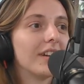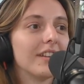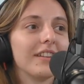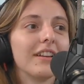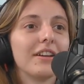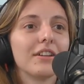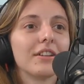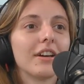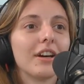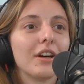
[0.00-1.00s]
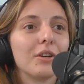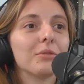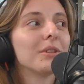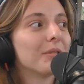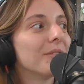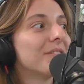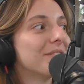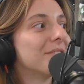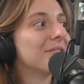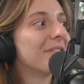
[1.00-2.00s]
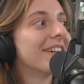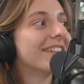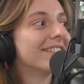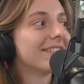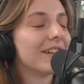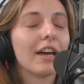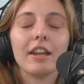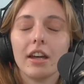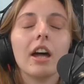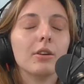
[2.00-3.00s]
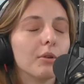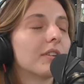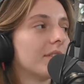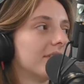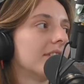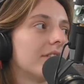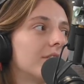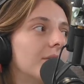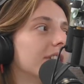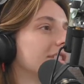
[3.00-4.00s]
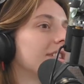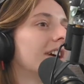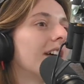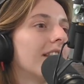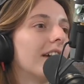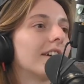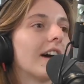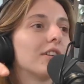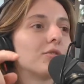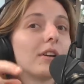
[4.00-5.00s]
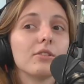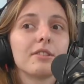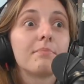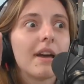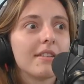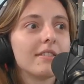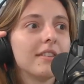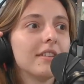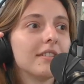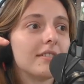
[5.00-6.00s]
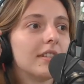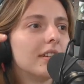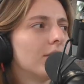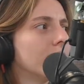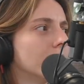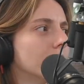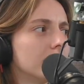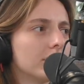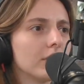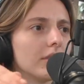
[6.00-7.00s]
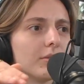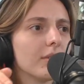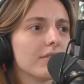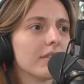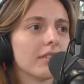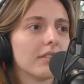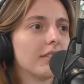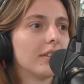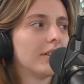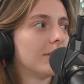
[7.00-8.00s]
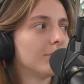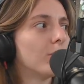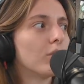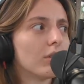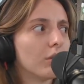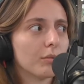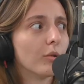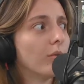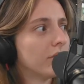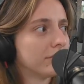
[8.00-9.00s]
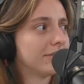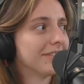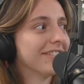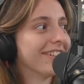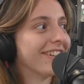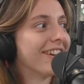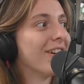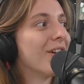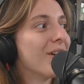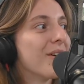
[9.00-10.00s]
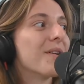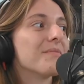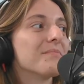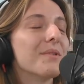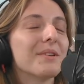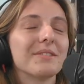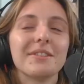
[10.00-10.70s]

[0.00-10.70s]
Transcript: Like, I really wanted to try it, and I regret it after it. Like, I tried the spicy stinky tofu, so it was more horrible. But